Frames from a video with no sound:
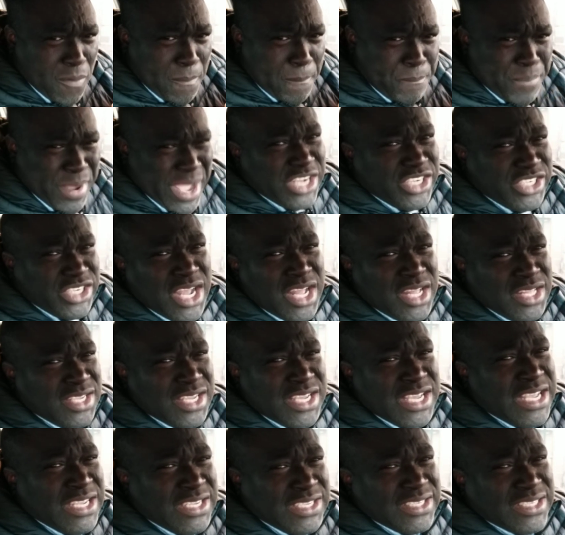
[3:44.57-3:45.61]
Patience
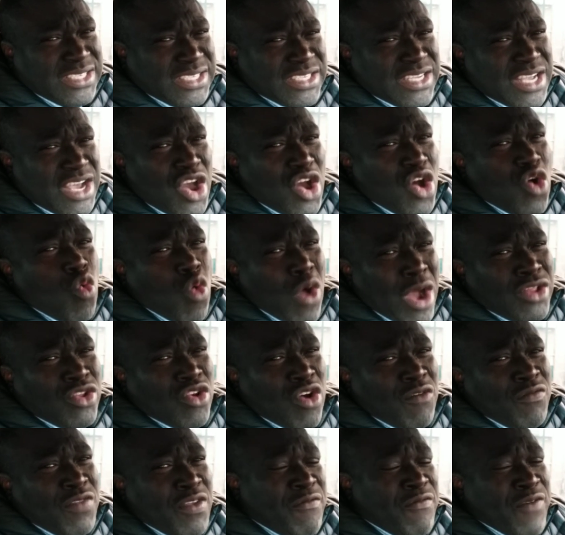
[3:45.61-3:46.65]
is one
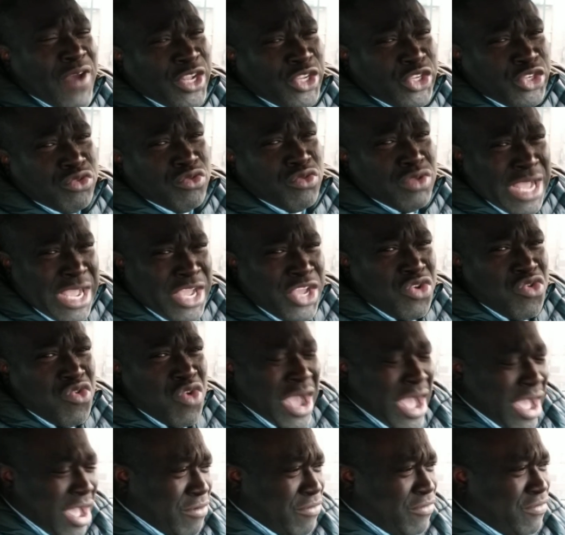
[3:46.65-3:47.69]
of the virtues that you
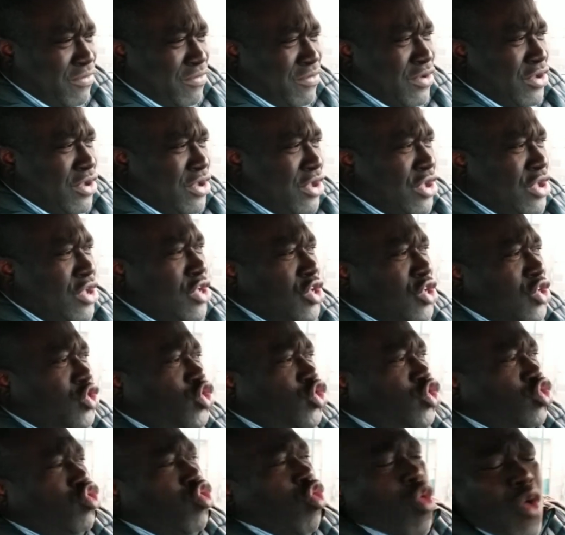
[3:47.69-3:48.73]
have
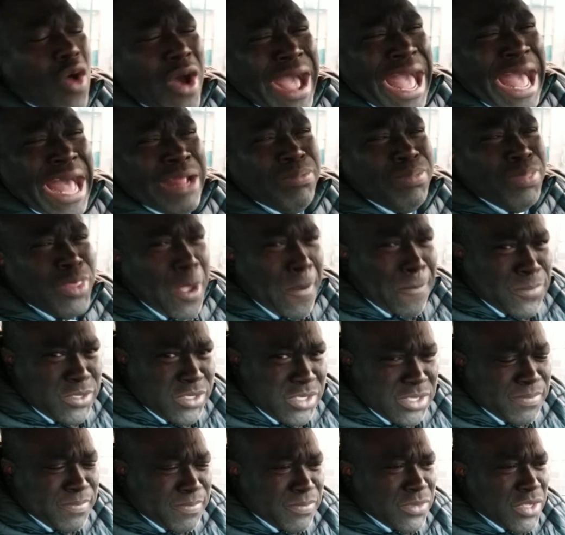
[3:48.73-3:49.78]
to
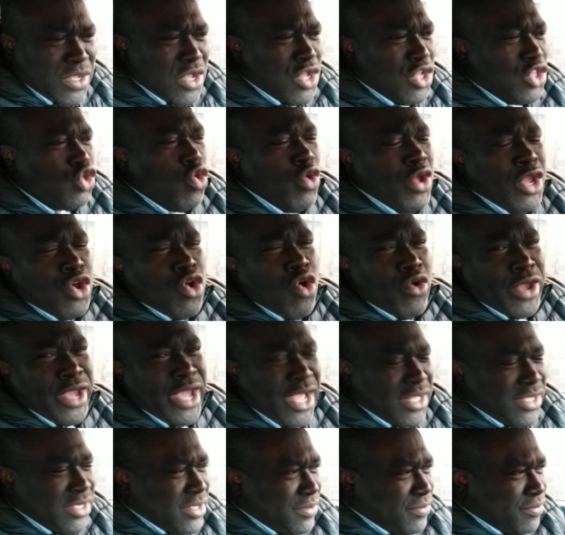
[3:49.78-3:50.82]
adopt, to
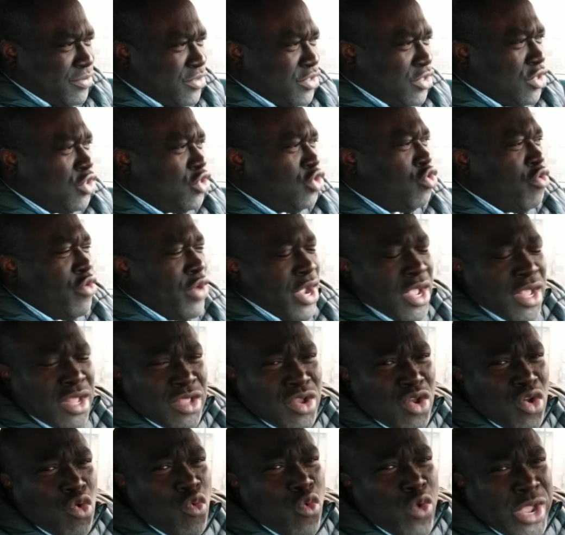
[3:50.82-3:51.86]
inculcate during
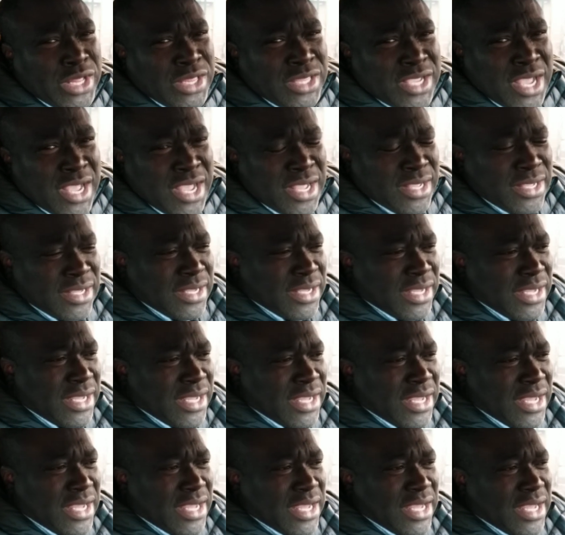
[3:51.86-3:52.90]
winter
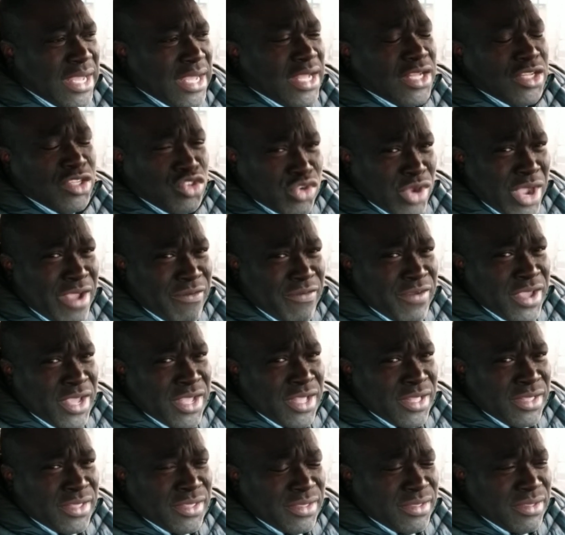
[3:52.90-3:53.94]
driving
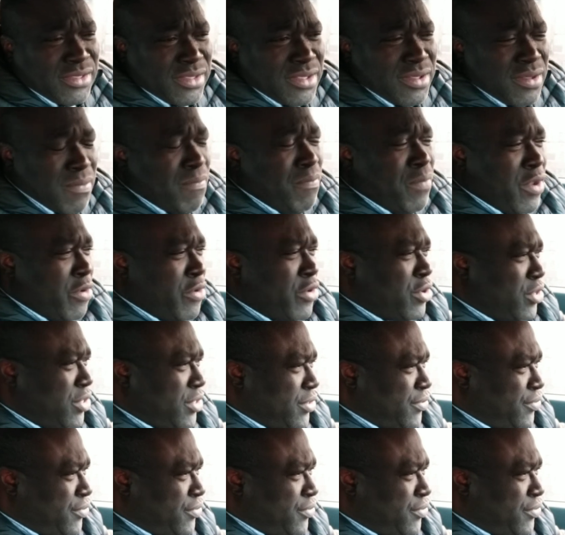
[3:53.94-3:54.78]
period.